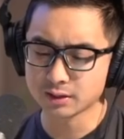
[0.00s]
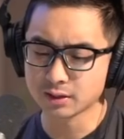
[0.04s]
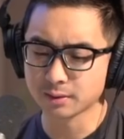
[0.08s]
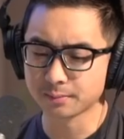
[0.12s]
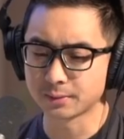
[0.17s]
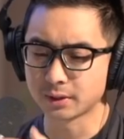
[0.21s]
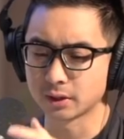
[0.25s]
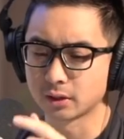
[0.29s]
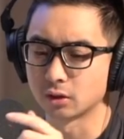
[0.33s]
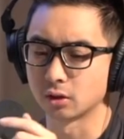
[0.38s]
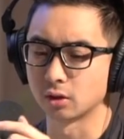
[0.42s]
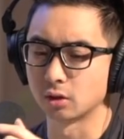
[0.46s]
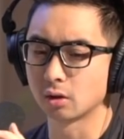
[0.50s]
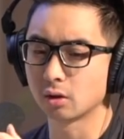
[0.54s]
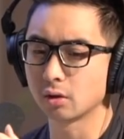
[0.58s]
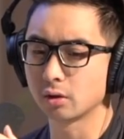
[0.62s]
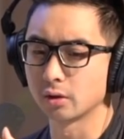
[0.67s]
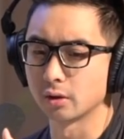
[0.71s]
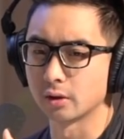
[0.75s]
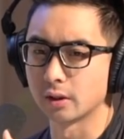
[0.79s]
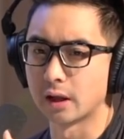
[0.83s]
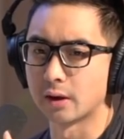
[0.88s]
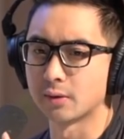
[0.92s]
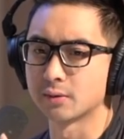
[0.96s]
something
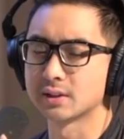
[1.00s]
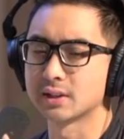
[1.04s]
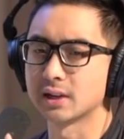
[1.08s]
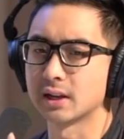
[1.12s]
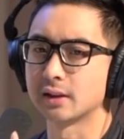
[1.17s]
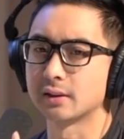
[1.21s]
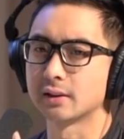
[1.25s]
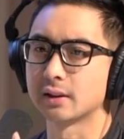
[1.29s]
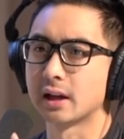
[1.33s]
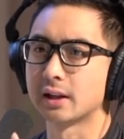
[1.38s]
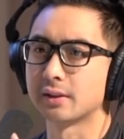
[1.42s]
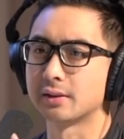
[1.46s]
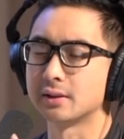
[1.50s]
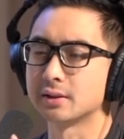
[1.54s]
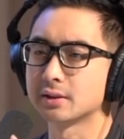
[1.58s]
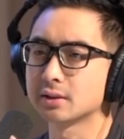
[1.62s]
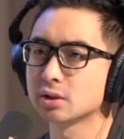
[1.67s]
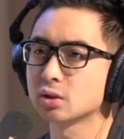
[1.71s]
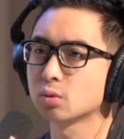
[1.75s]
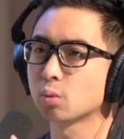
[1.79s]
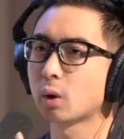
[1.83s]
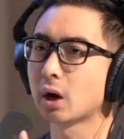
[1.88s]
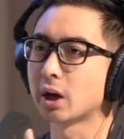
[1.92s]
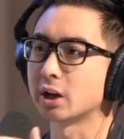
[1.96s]
earlier that was saying that this
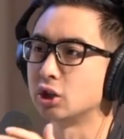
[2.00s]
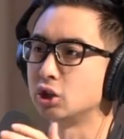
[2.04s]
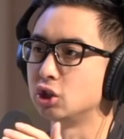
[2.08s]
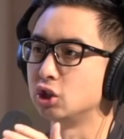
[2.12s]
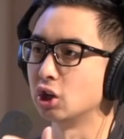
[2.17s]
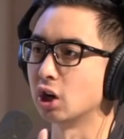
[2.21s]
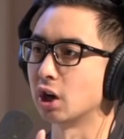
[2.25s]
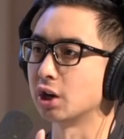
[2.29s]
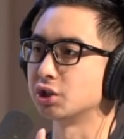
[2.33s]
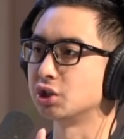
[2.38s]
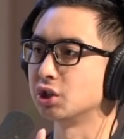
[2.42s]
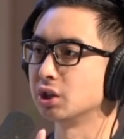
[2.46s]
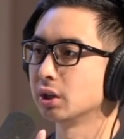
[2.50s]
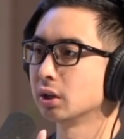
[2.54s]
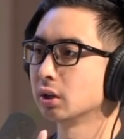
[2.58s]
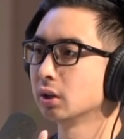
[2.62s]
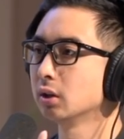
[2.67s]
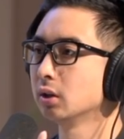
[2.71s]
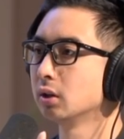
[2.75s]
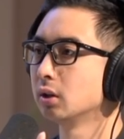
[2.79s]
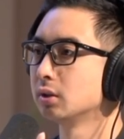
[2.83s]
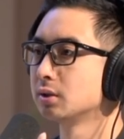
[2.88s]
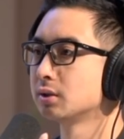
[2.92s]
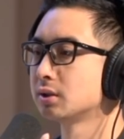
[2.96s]
is why
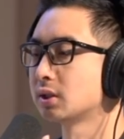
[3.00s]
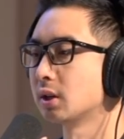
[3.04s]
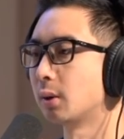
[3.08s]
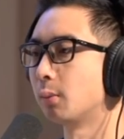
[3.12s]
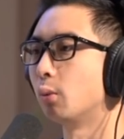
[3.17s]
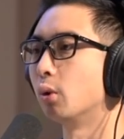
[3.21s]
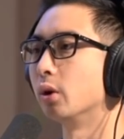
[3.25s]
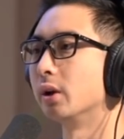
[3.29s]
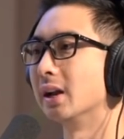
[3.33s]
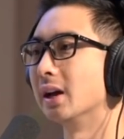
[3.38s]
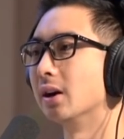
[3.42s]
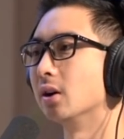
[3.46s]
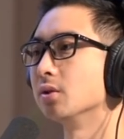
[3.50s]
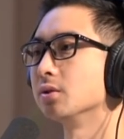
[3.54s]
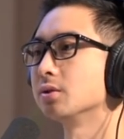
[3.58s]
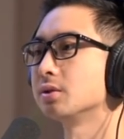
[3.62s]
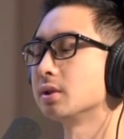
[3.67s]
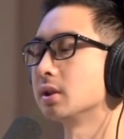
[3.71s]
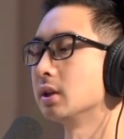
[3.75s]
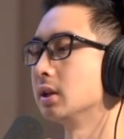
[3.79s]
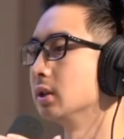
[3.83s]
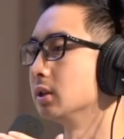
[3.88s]
judging someone else mm.